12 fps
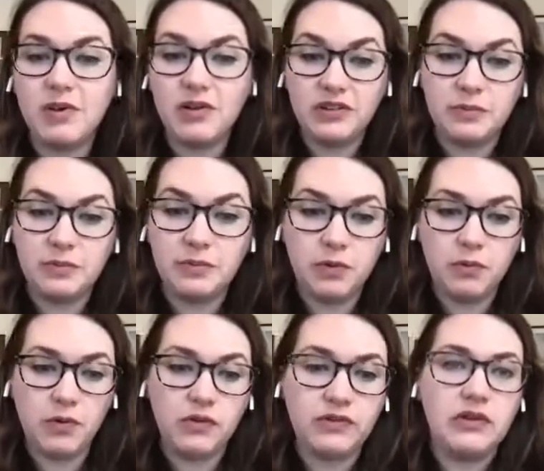have
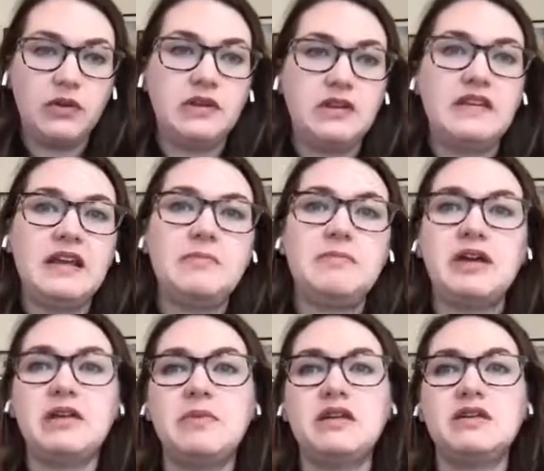multiple roles. So the same